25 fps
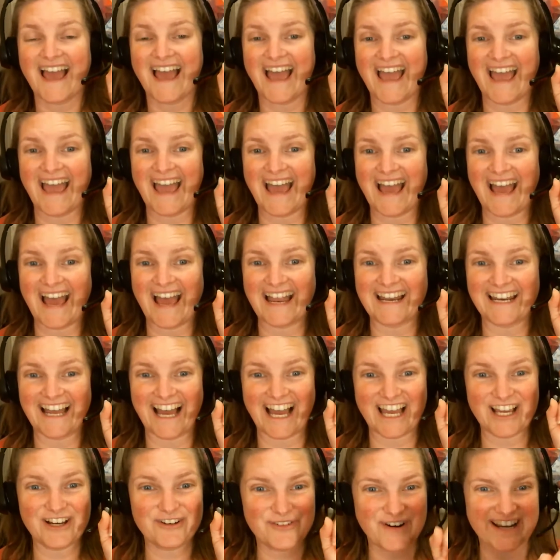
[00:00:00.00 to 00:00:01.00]
and
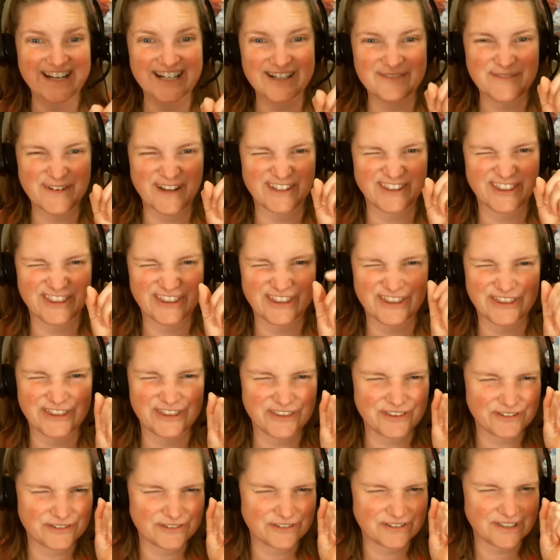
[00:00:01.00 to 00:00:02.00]
I waited about
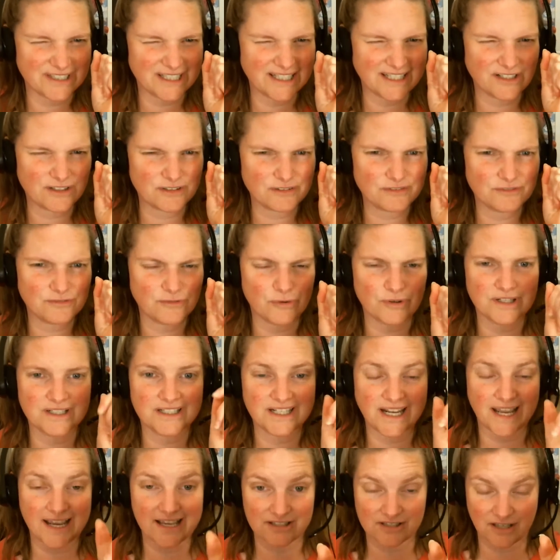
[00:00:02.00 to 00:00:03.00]
3 or 4
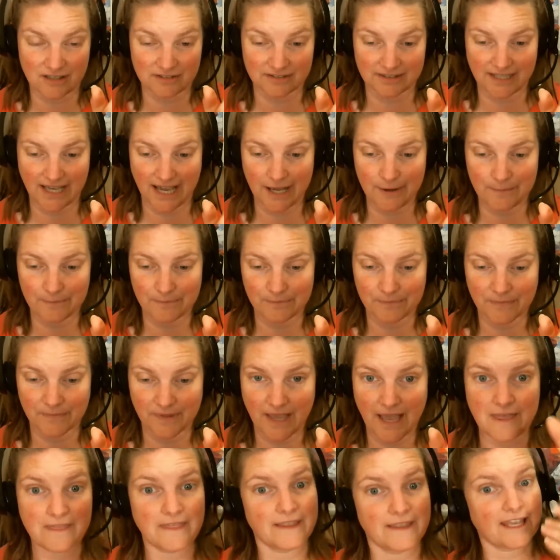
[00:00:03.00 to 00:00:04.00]
days on that,
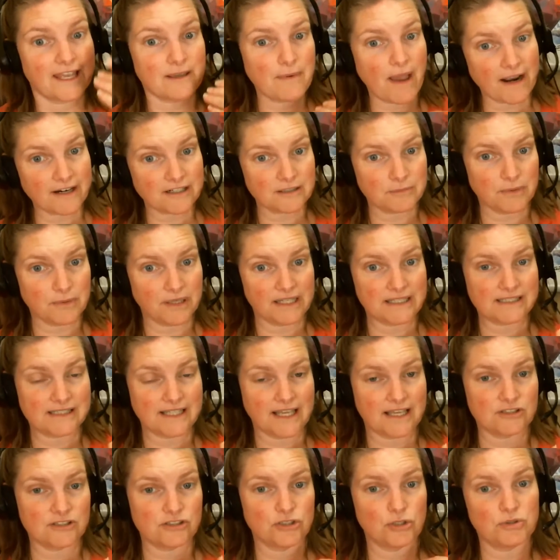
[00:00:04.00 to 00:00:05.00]
and they came back to me and
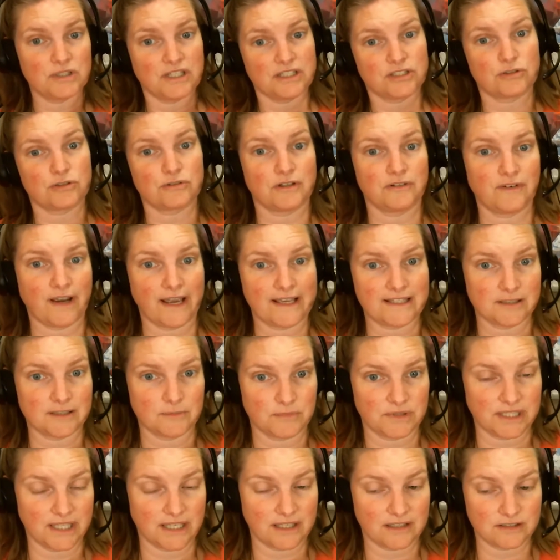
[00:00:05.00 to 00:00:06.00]
says, you need to revise
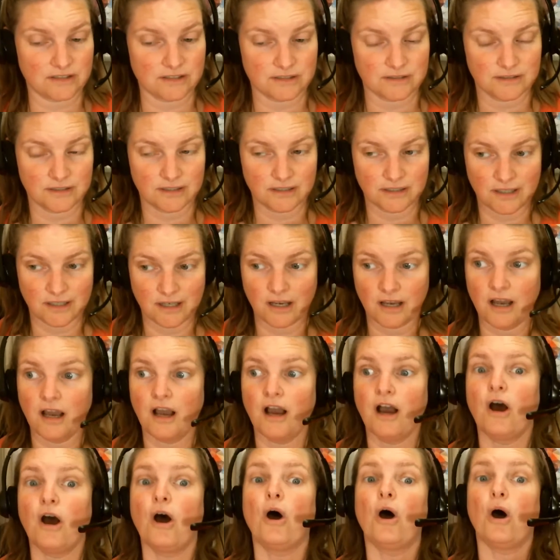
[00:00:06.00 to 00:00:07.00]
some things.
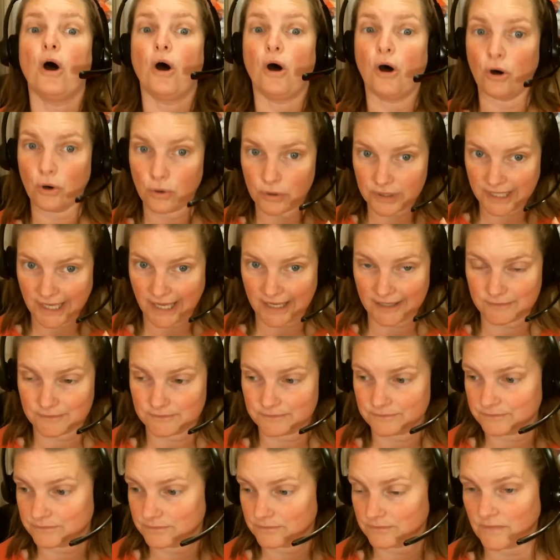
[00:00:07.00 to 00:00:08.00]
Okay,
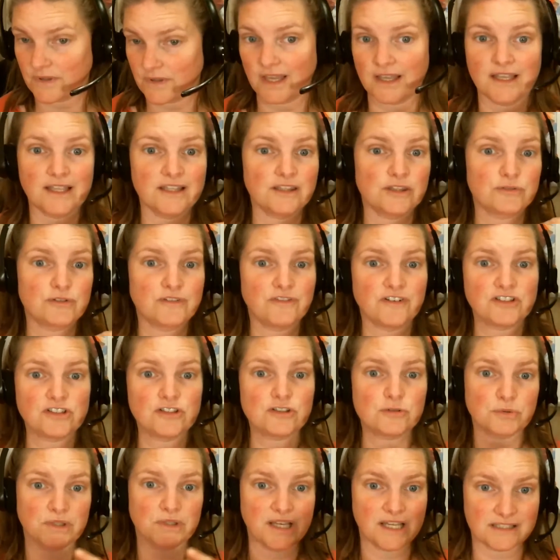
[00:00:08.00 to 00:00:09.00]
the
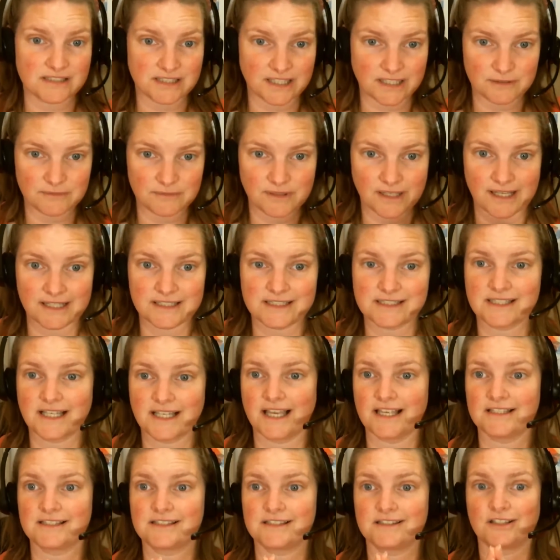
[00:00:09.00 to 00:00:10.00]
revisions were easy. It
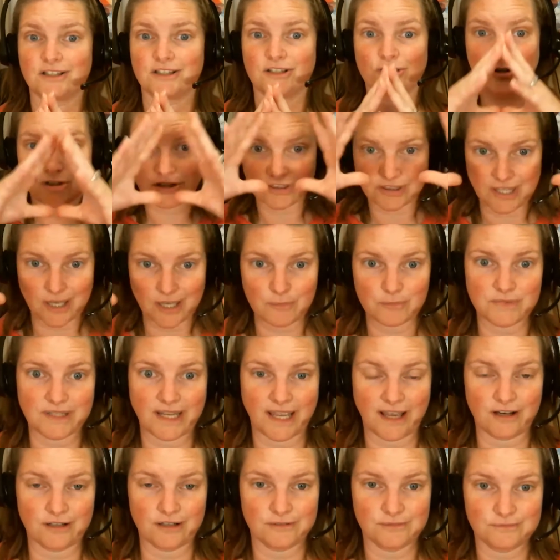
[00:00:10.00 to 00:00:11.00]
says your
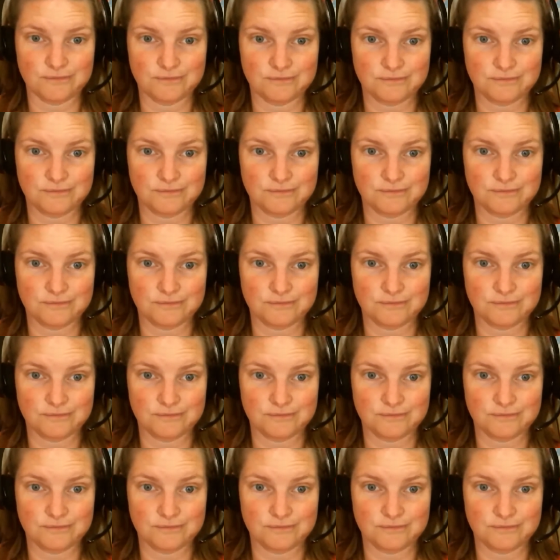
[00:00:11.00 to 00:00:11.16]
thumbnail,